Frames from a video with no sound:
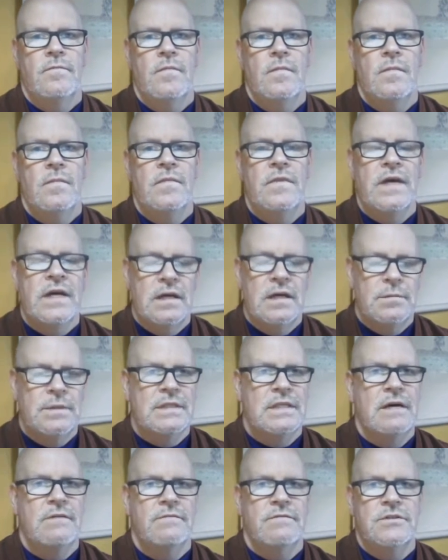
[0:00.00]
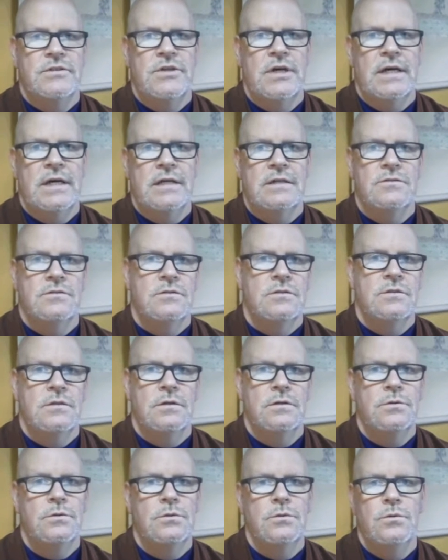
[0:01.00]
Think about that for a second.
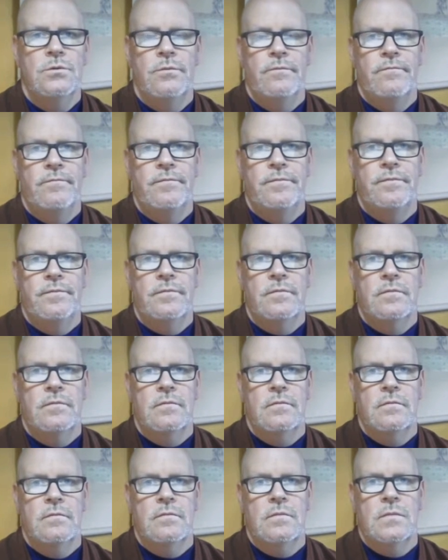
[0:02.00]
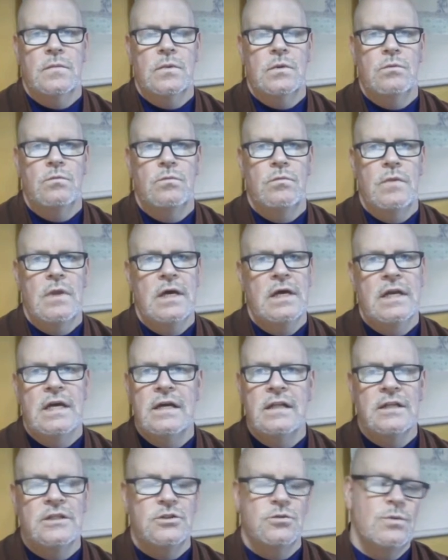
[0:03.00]
So in
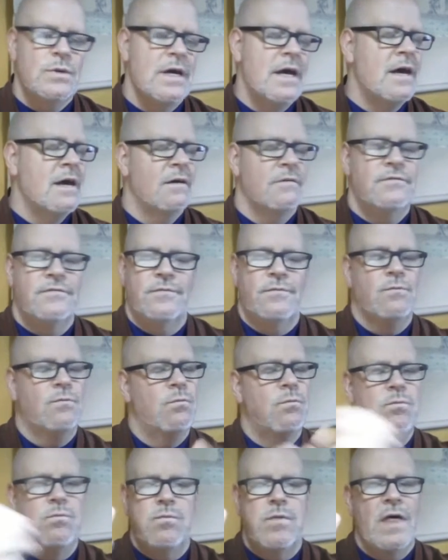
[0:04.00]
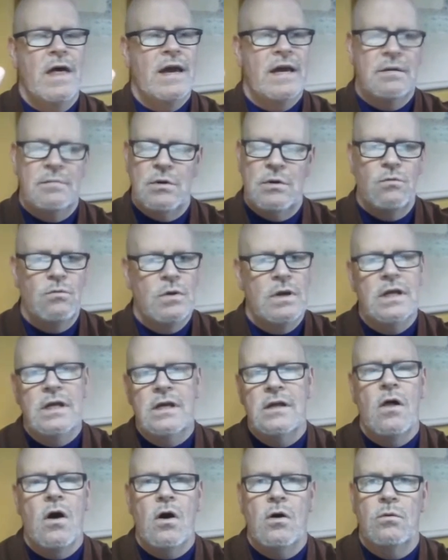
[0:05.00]
English, they can be really
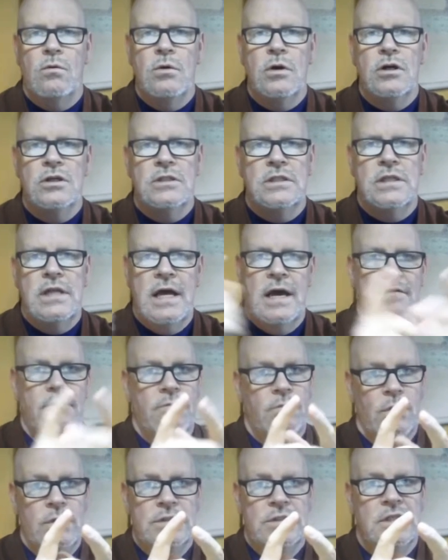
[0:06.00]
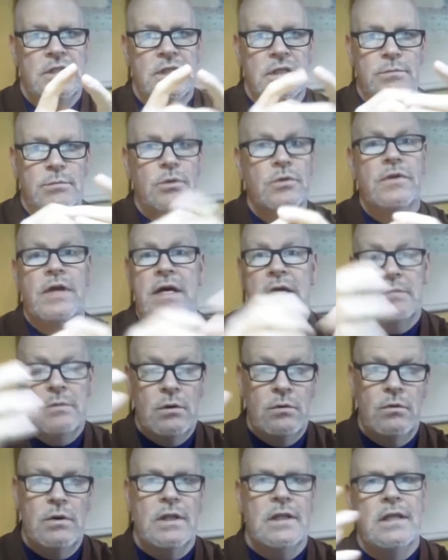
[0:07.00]
long words and have 1 syllable. They can be
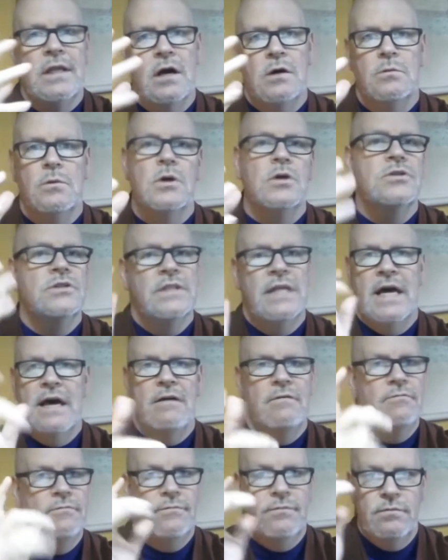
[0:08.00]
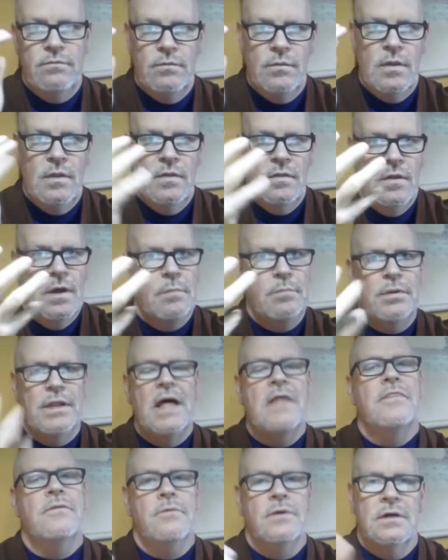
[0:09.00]
really long words and have a
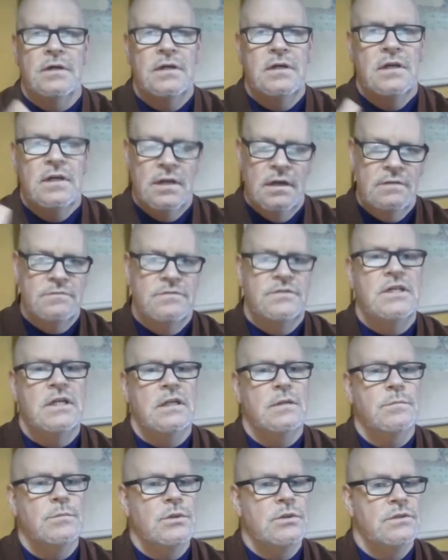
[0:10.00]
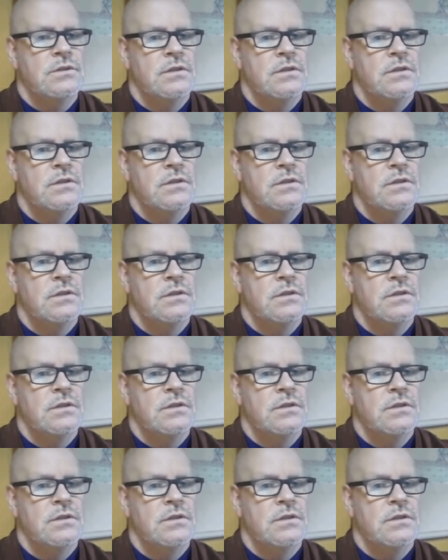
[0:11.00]
plethora of syllables.